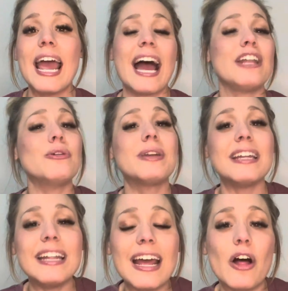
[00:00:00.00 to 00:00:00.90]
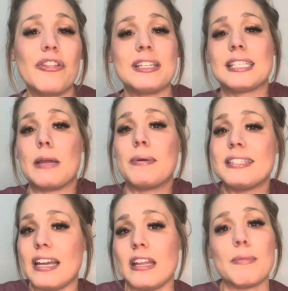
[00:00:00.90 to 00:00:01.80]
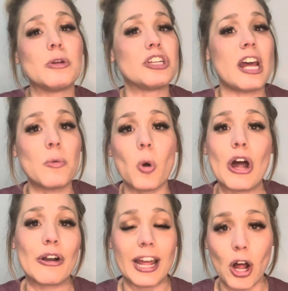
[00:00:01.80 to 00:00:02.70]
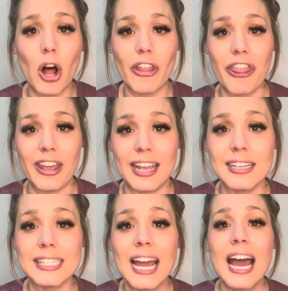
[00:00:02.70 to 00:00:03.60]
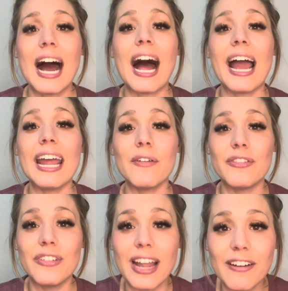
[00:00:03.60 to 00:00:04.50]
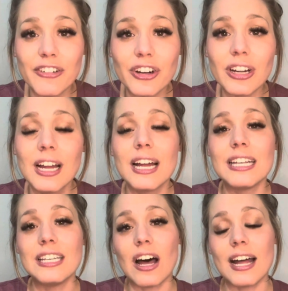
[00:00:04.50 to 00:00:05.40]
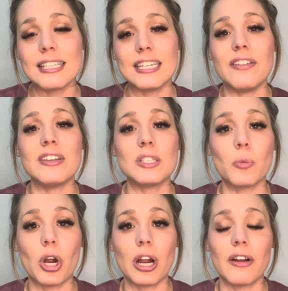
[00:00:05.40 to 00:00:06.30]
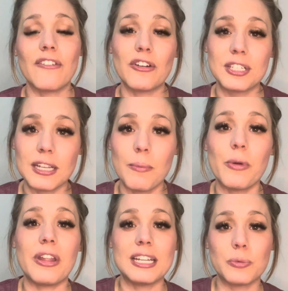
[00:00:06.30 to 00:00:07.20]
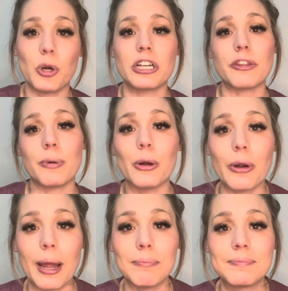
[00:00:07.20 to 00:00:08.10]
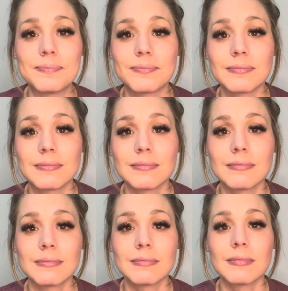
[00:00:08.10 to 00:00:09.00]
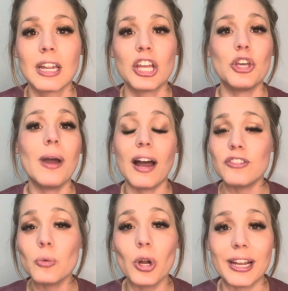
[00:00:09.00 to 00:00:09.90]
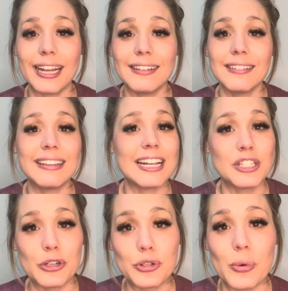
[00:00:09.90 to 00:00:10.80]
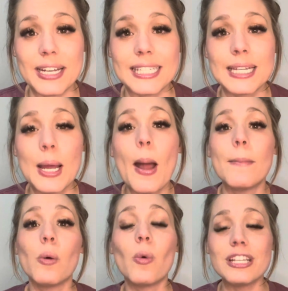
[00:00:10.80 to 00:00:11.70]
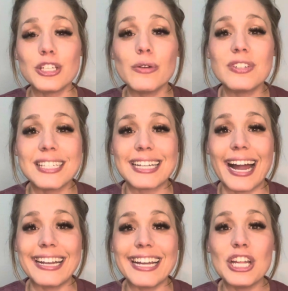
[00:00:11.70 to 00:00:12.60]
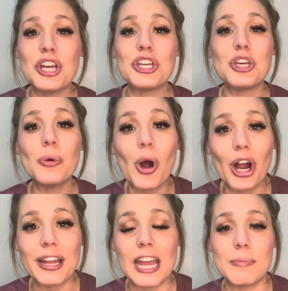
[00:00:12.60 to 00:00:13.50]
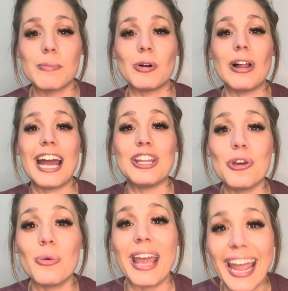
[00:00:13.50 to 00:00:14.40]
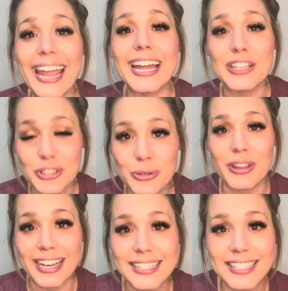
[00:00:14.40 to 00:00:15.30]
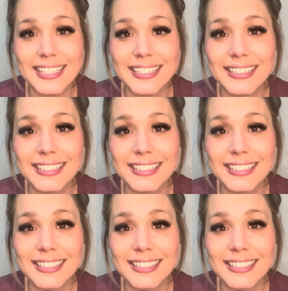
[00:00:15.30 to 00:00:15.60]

and you get in healthy sleep and daily motion and water and all the things i have never not seen this work for someone that has worked the program you have to work it. That's your choice. But once you've decided, you are capable and you can do this.